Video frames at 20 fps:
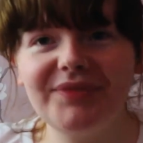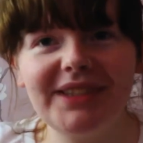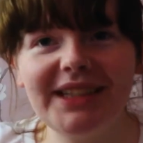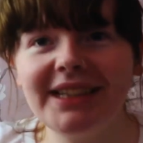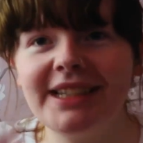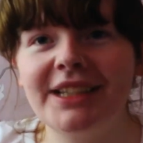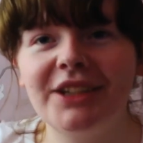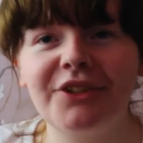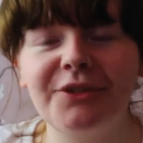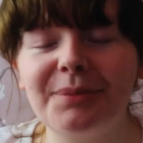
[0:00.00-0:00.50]

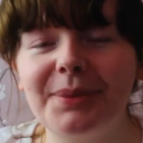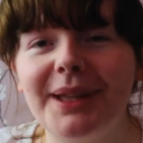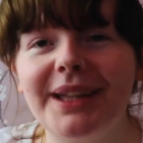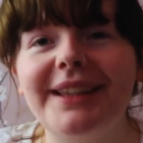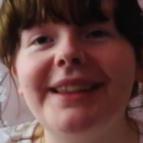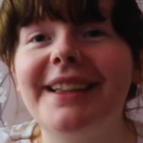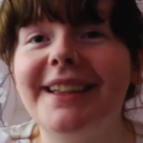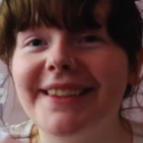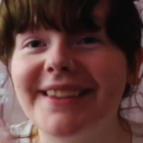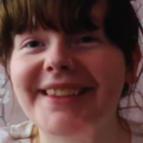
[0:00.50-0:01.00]
enough
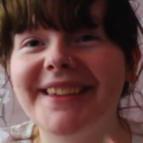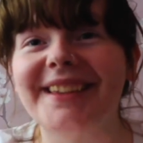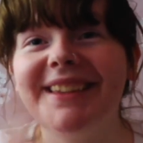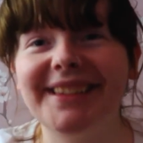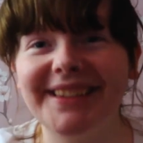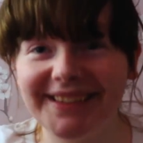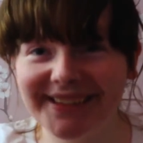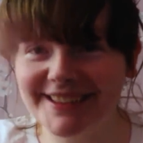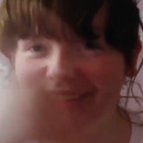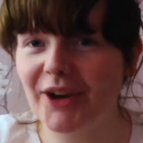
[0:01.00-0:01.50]
playing, let's
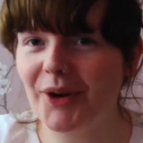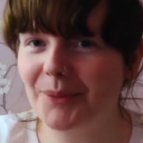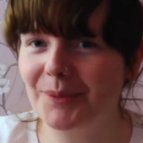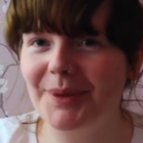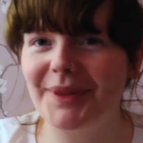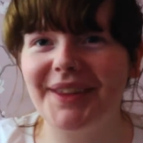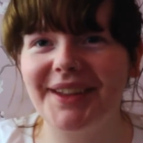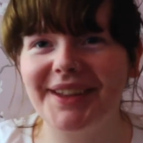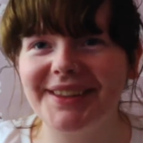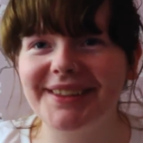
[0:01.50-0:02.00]
get on
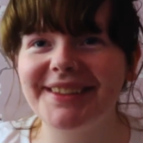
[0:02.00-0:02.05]
with it.